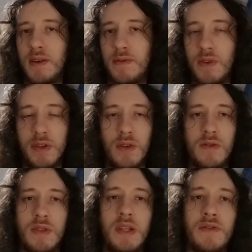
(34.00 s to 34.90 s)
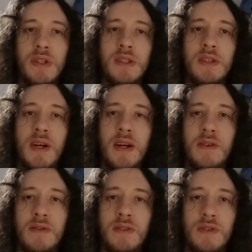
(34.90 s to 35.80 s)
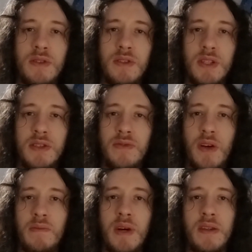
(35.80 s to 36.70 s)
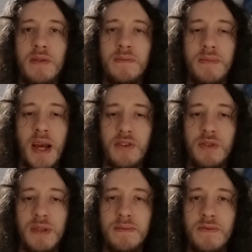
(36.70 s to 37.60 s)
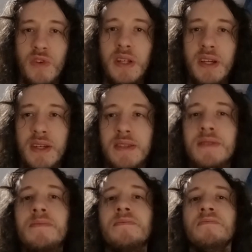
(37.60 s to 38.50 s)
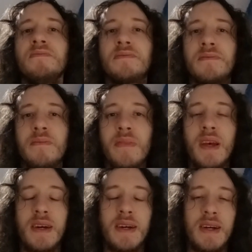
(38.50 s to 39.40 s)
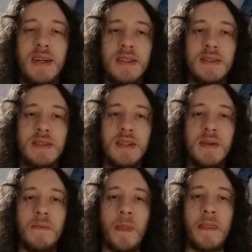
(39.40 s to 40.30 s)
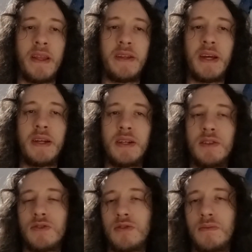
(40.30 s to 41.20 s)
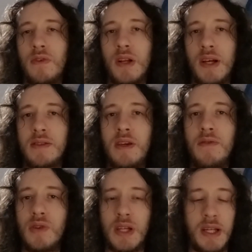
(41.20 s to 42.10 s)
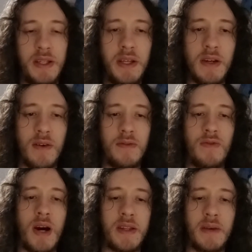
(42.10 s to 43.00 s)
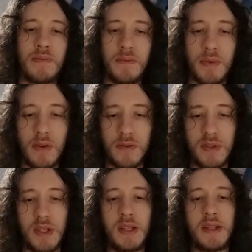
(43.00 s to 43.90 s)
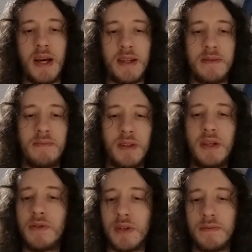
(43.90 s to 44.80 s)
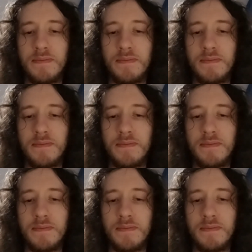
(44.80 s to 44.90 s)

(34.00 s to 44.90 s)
For those interested, I just recommend actually reading it. And the idea here is to more or less give you an idea of what I propose in that material.